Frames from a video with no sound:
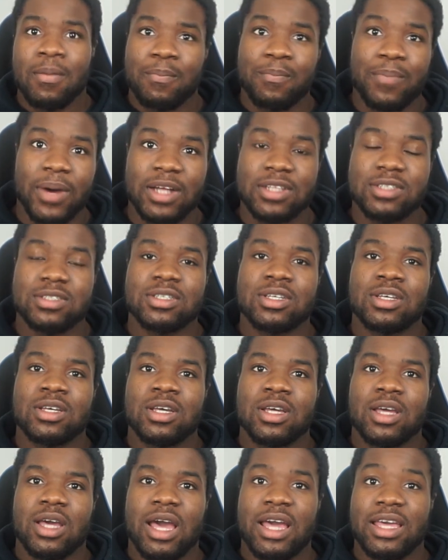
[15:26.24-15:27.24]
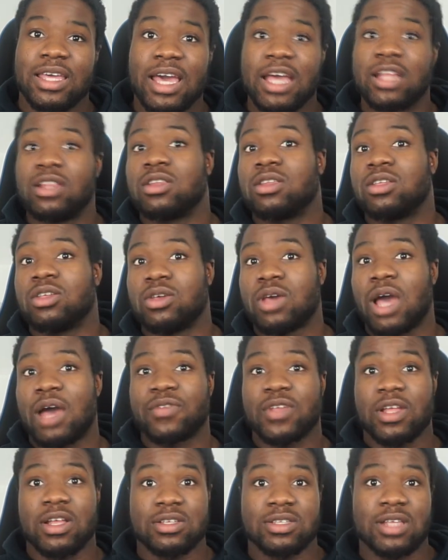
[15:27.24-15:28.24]
but again, you have
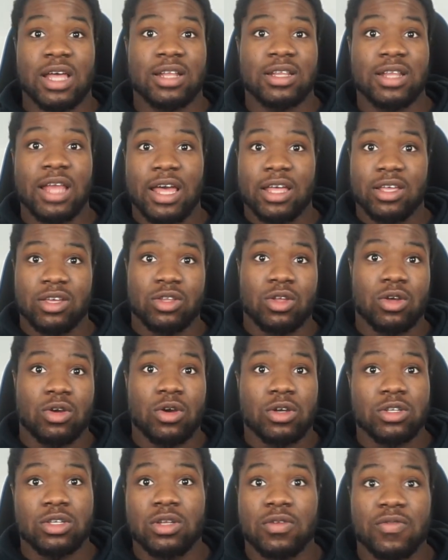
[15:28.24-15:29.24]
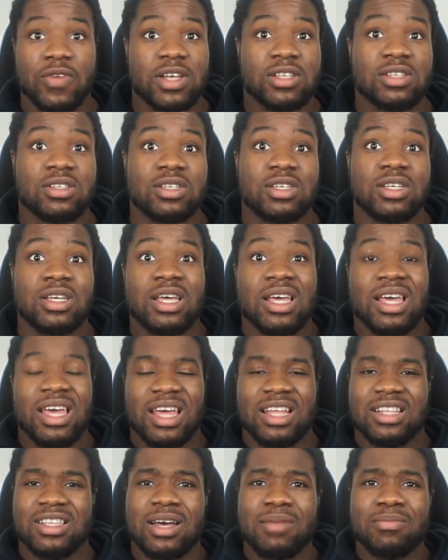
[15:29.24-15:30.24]
to understand that, you know, going to university
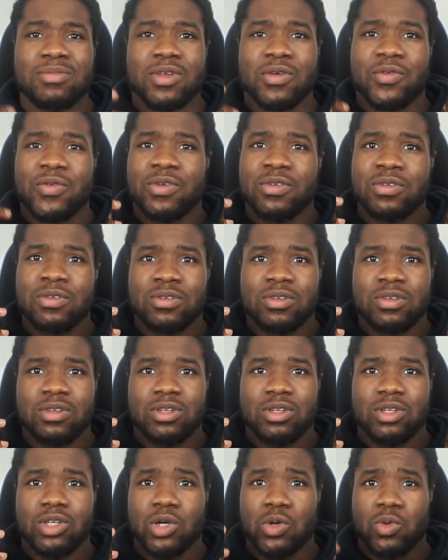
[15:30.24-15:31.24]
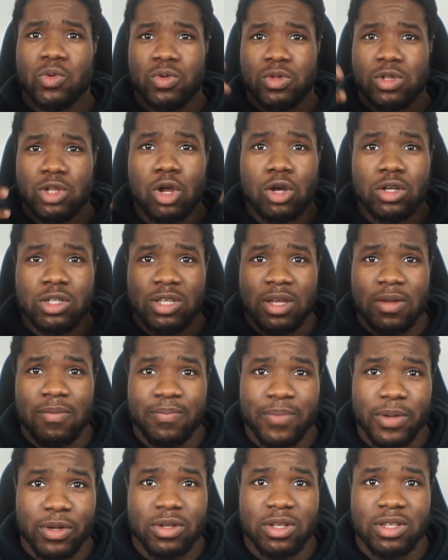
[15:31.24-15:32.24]
in terms of your long-term
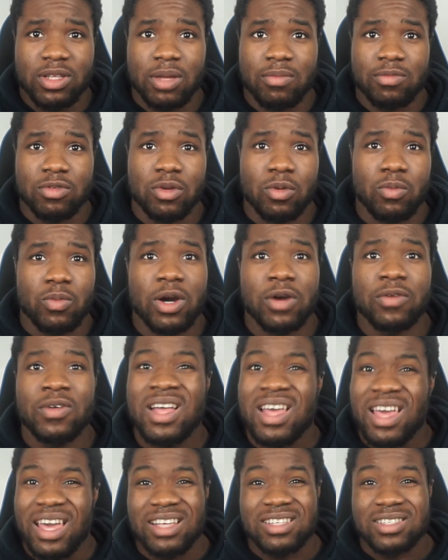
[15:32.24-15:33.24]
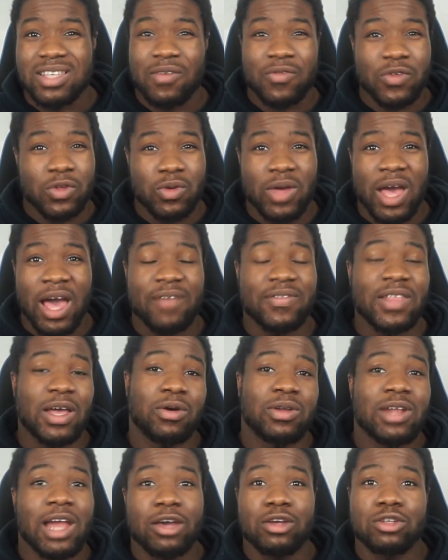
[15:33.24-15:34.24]
building, in terms of your wealth, it's something you have that
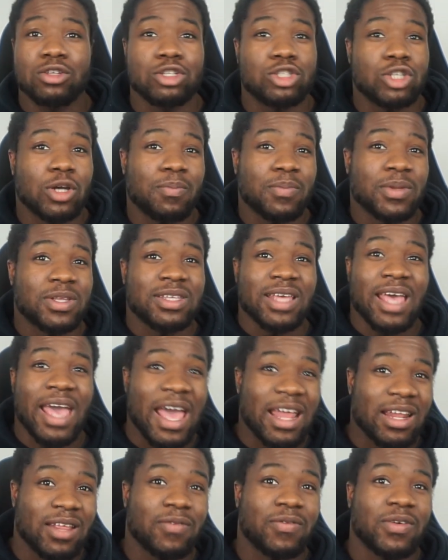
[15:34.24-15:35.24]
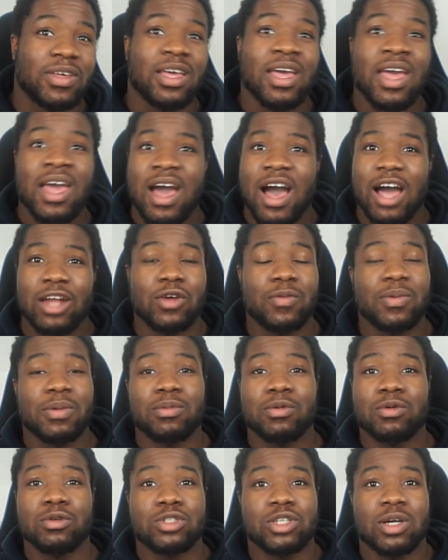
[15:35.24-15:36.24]
will allow you to jump into anything. I know
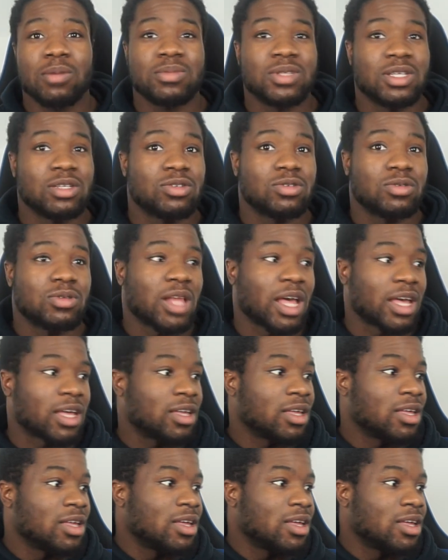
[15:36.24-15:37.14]
people who jumped into like